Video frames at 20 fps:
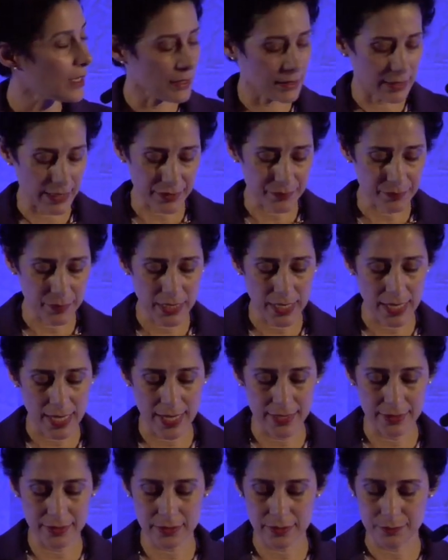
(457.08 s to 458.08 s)
Let me
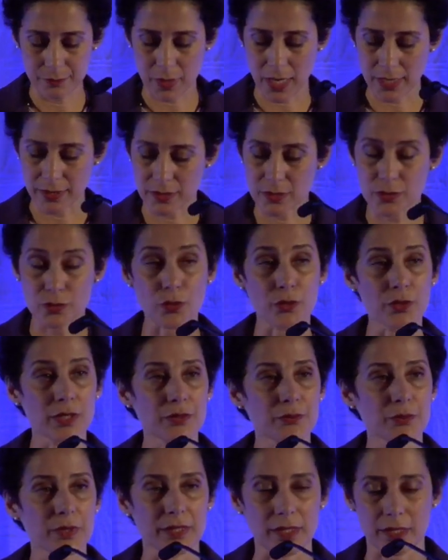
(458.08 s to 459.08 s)
end my
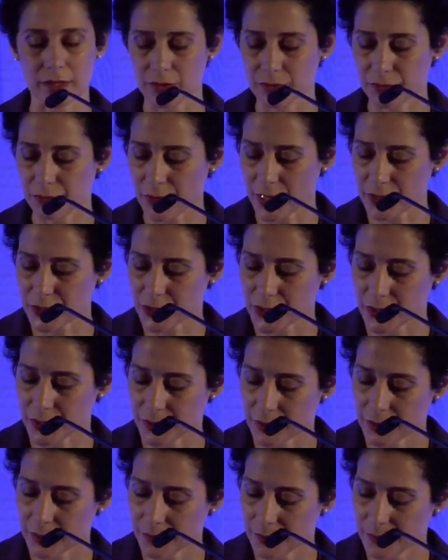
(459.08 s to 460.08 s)
story with a
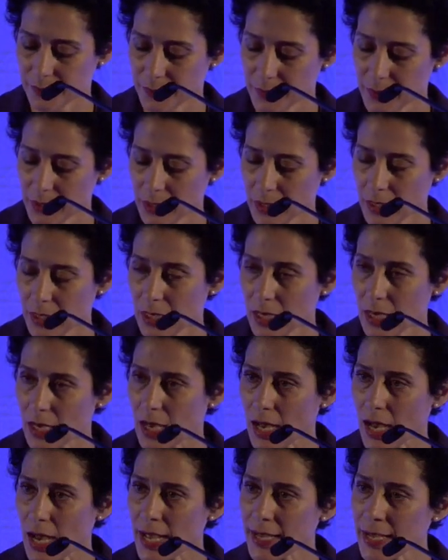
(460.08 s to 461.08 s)
confession.
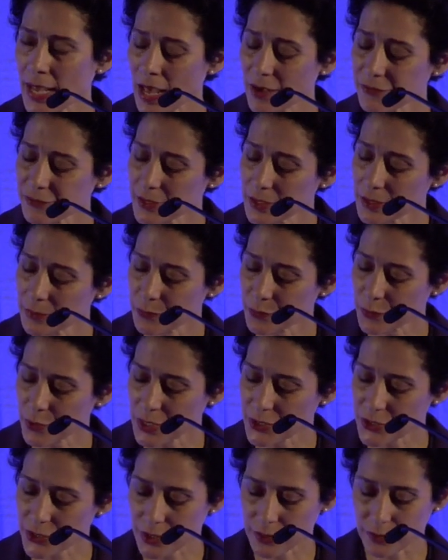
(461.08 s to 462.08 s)
I have the
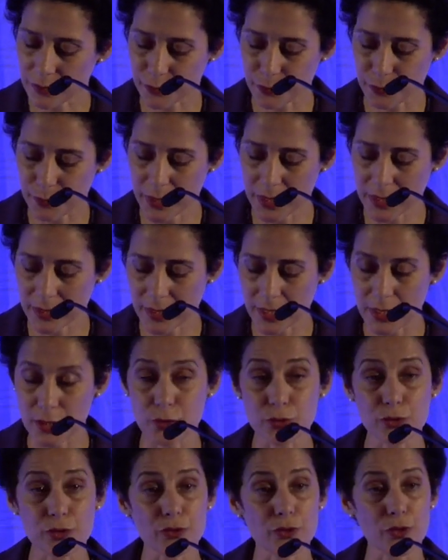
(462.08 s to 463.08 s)
impression of being a
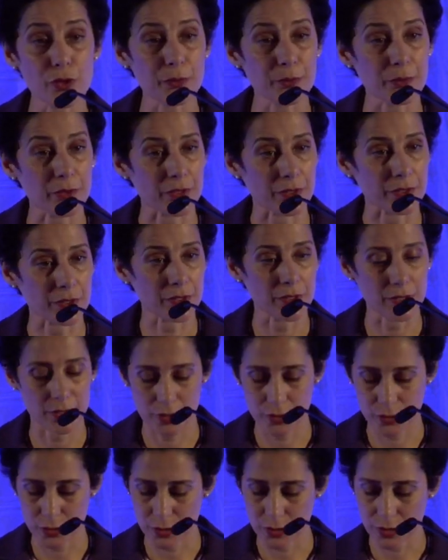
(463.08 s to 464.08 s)
usurper
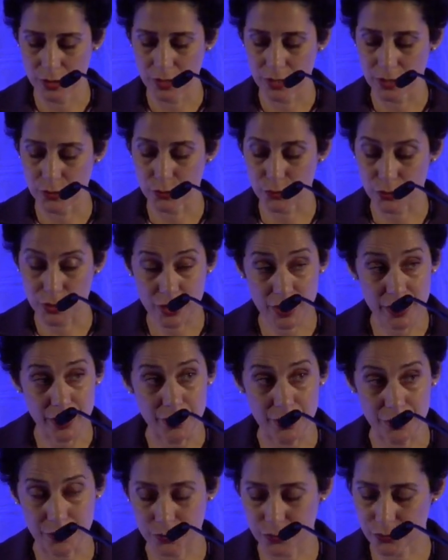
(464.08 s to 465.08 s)

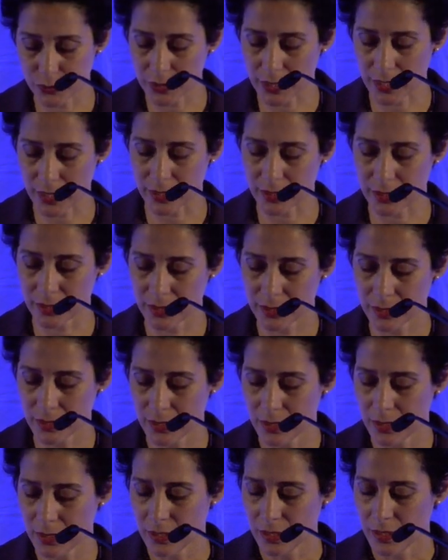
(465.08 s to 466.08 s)
here today.
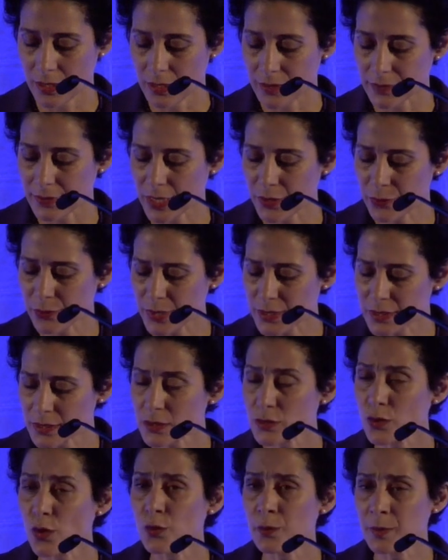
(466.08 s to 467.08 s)
There were
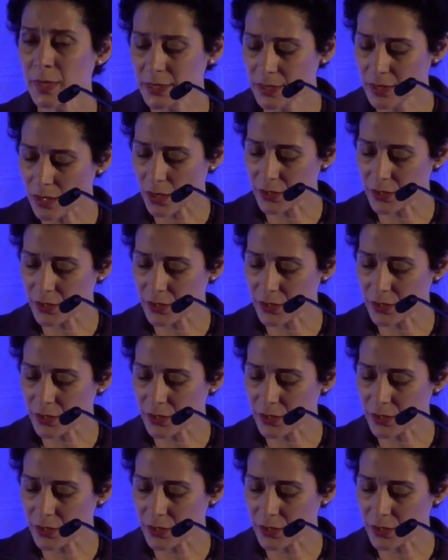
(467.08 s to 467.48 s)
so many